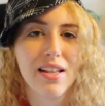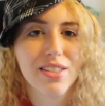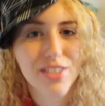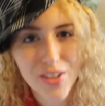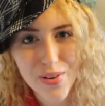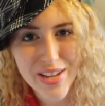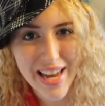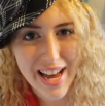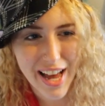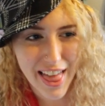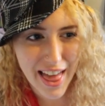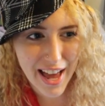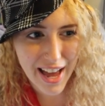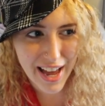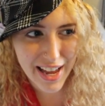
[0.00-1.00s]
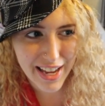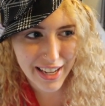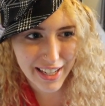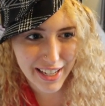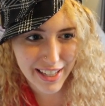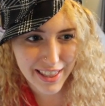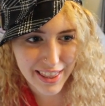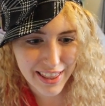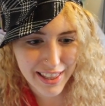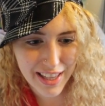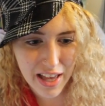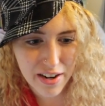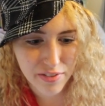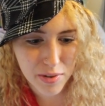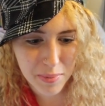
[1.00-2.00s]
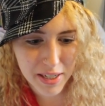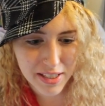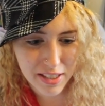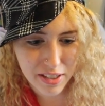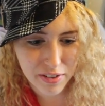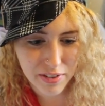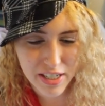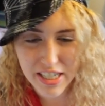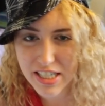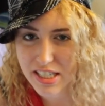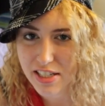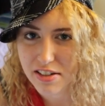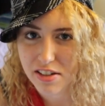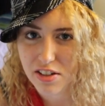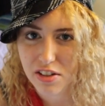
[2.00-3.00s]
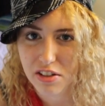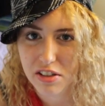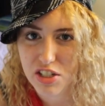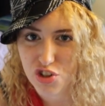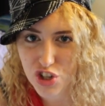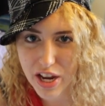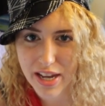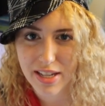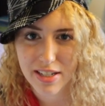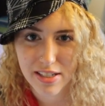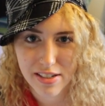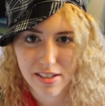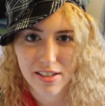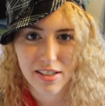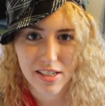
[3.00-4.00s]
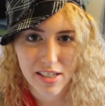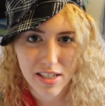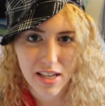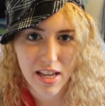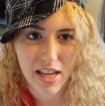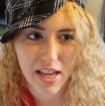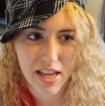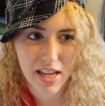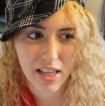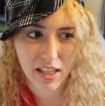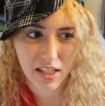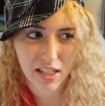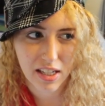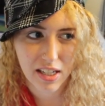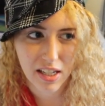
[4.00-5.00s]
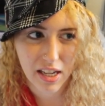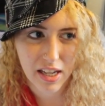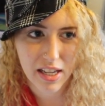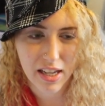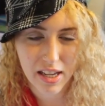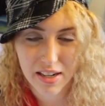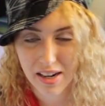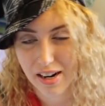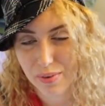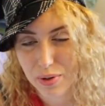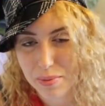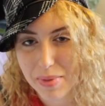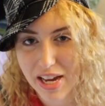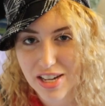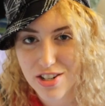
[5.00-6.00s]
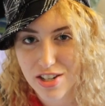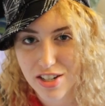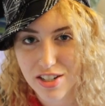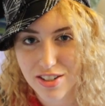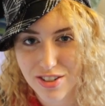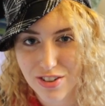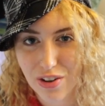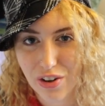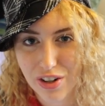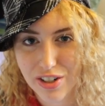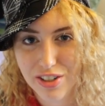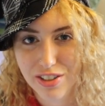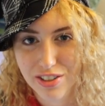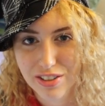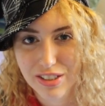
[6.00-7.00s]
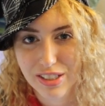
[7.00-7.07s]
So yeah, a lot of them I think are very cynical and jaded, and I would imagine it is hard.